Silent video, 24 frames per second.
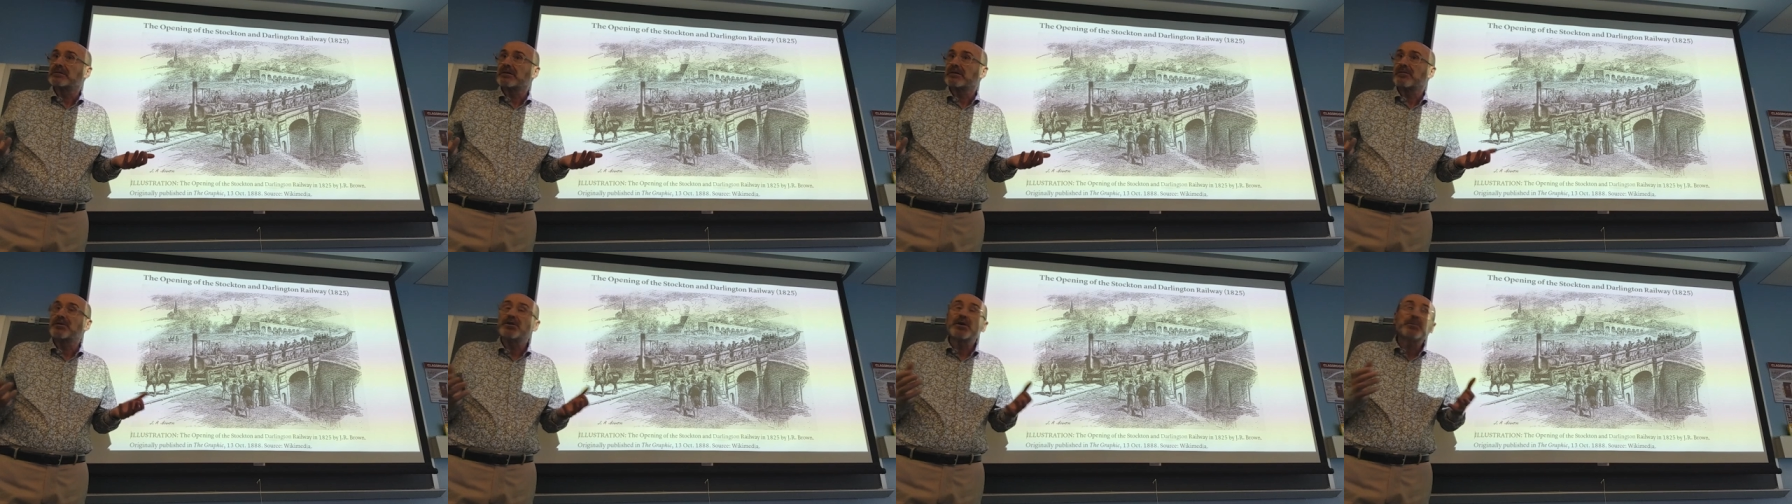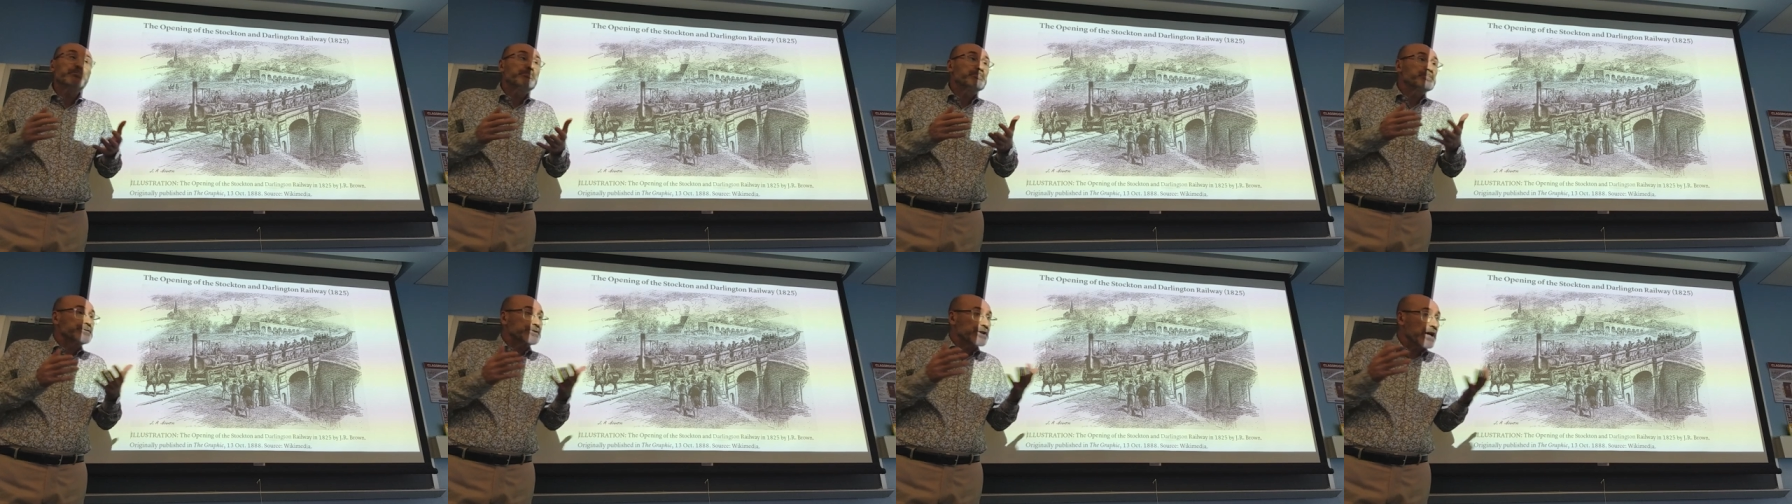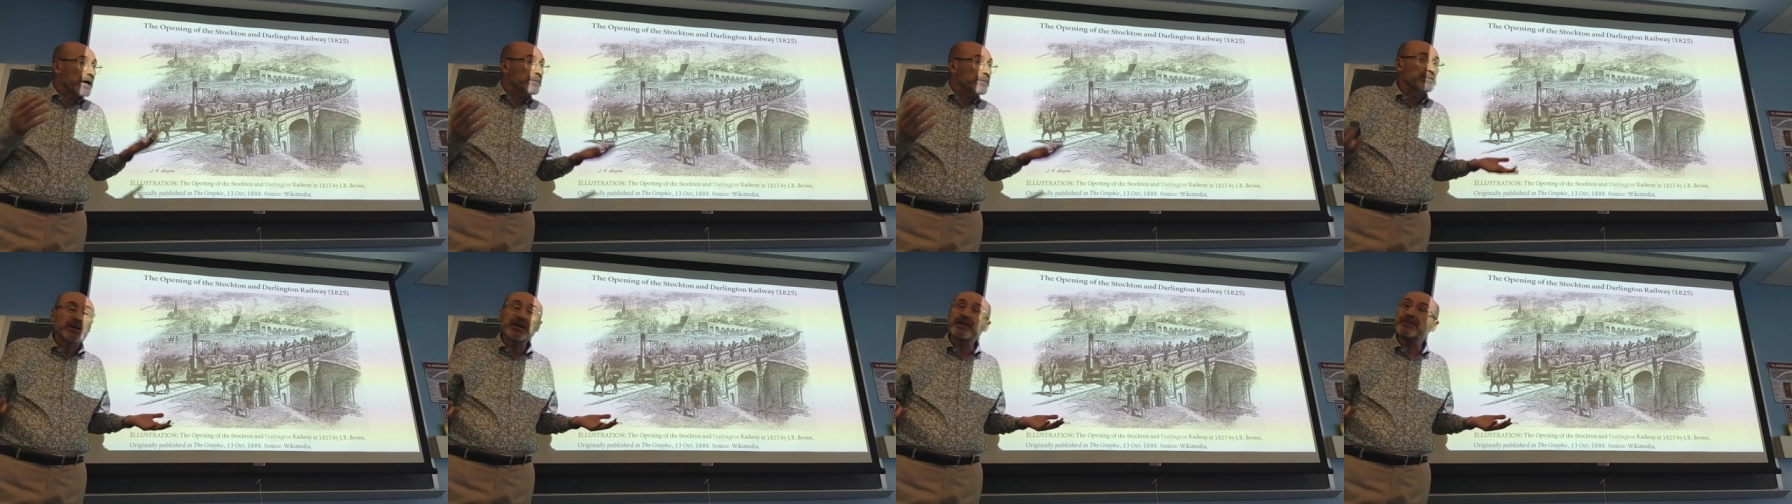the
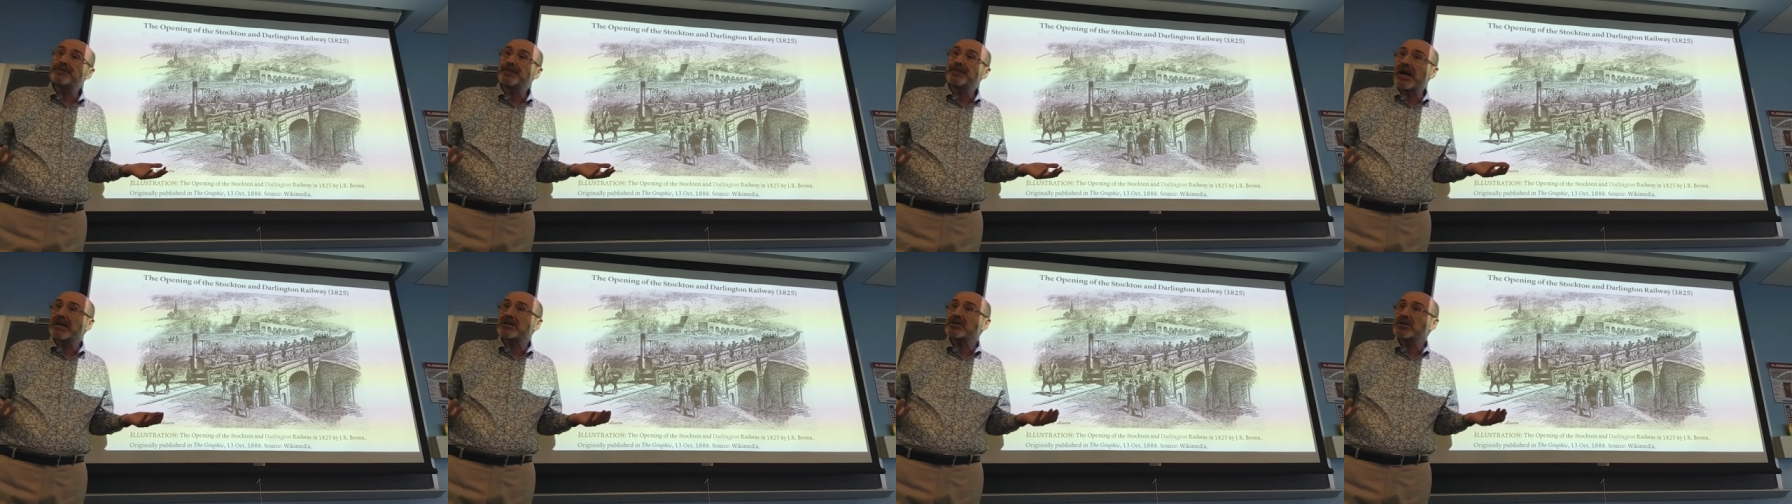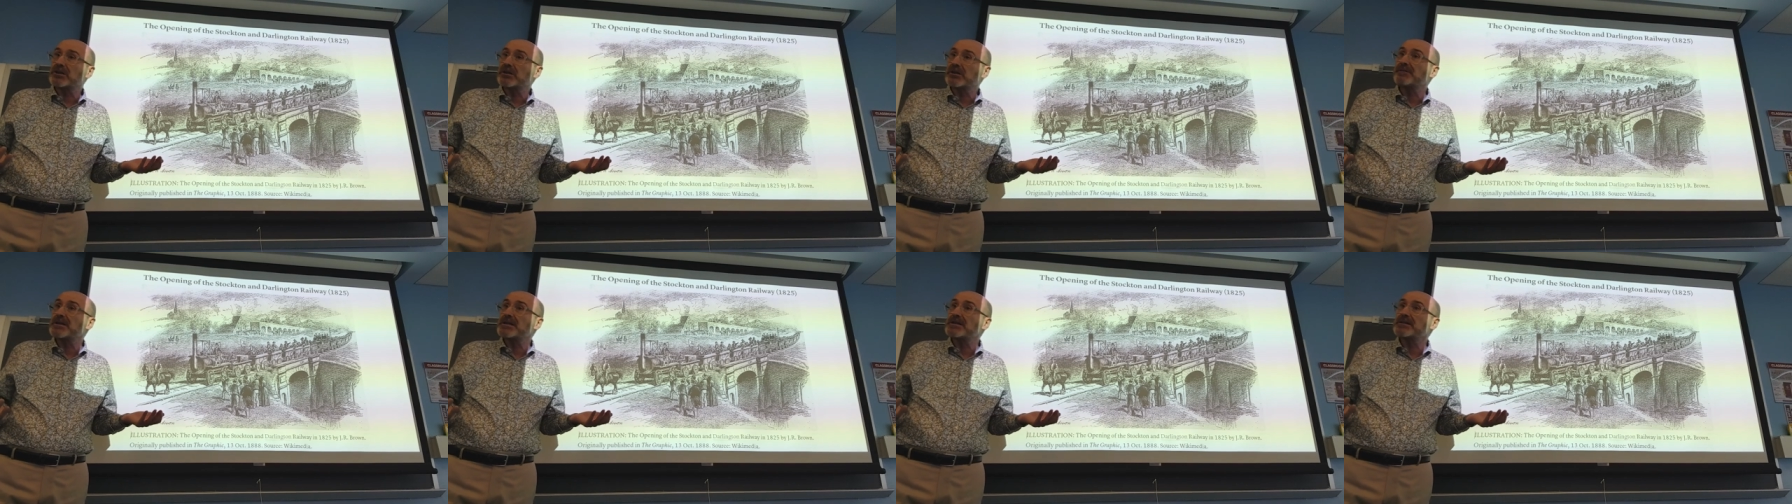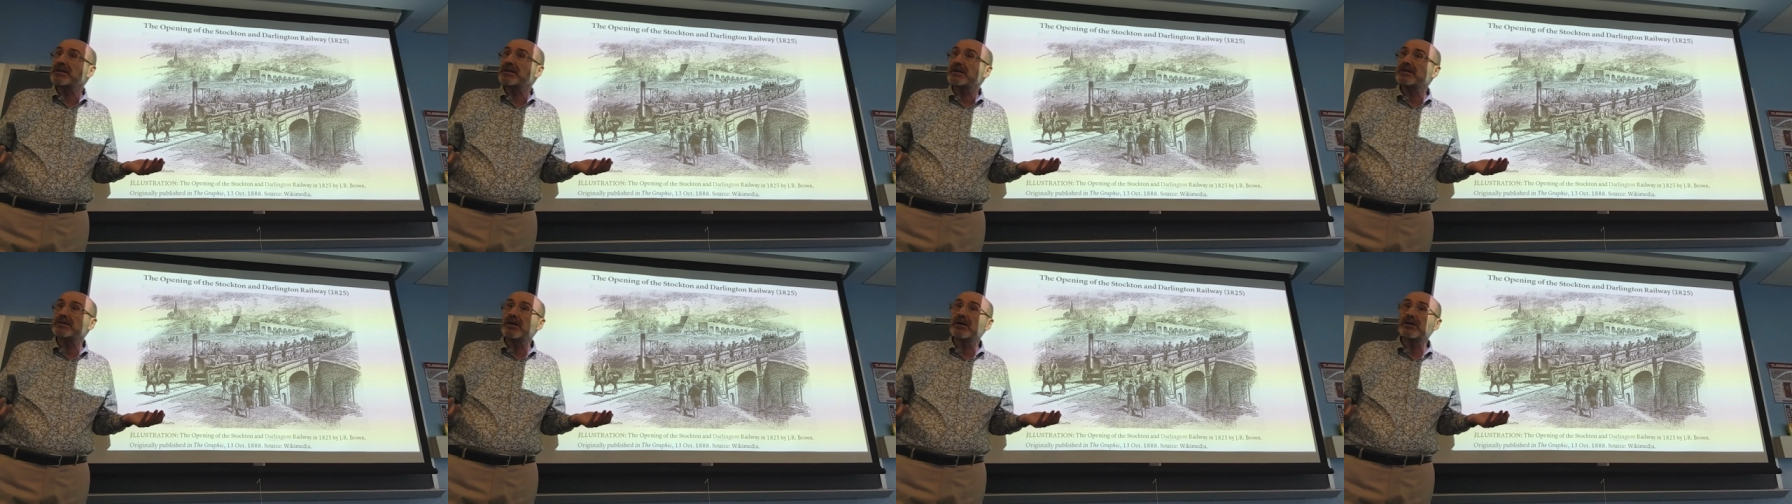primary function of this
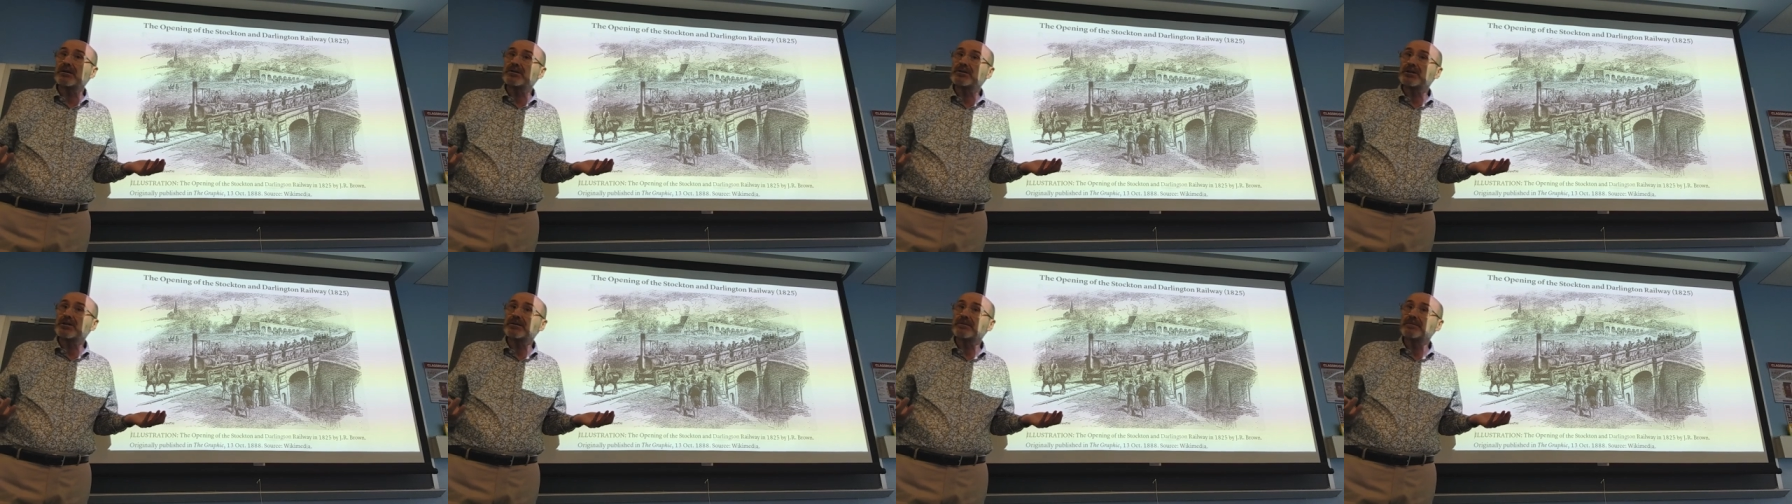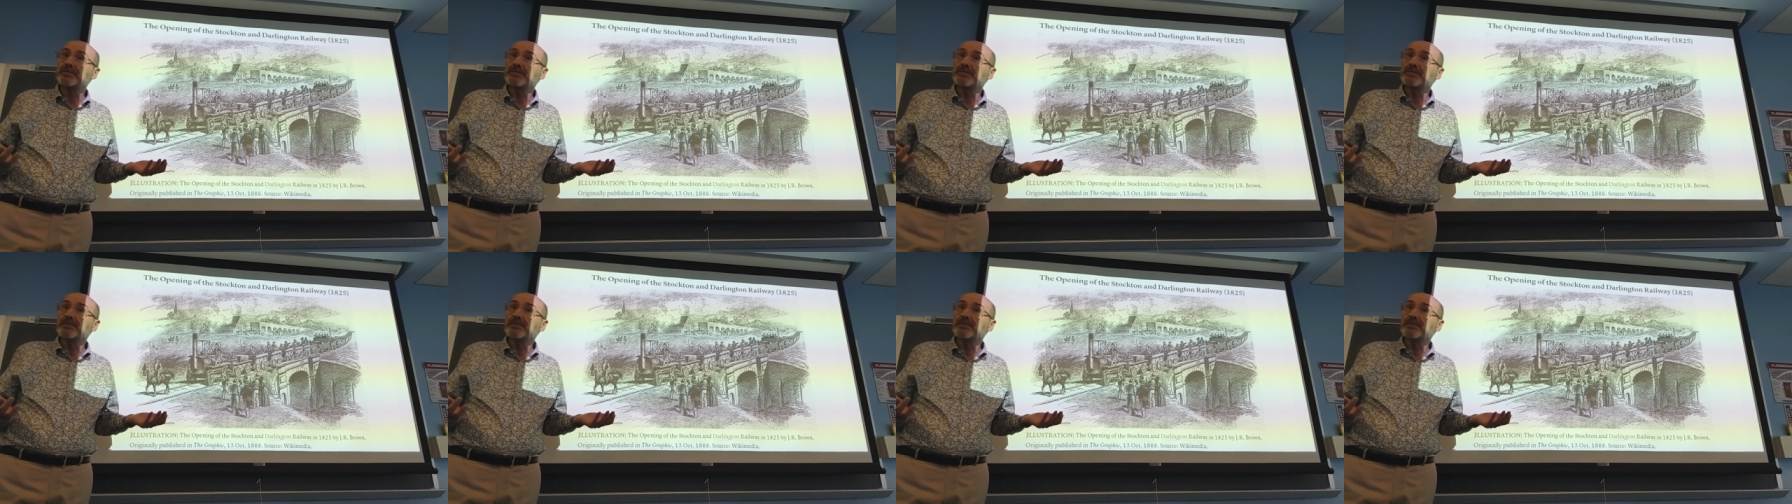technology.